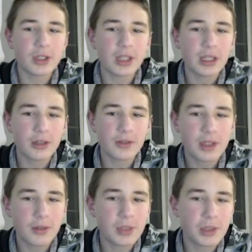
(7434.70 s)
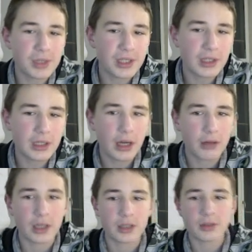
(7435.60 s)
to take on f7. Bishop b3, yeah,
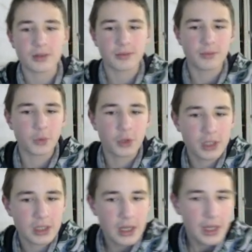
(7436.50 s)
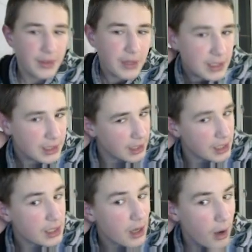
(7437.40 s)
okay, so it's worse.
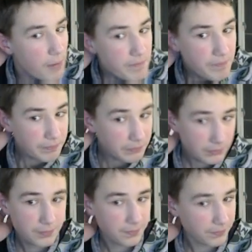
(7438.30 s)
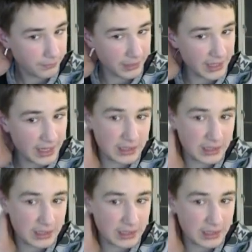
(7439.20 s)
This. Black